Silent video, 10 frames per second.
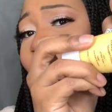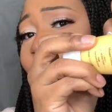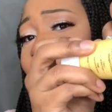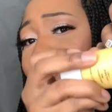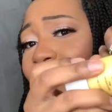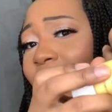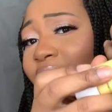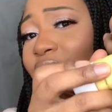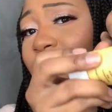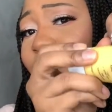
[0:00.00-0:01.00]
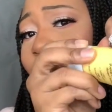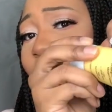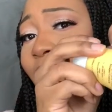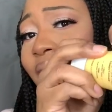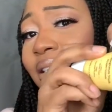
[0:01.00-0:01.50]
and trying this one
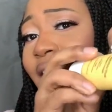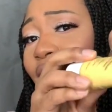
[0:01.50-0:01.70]
out, because I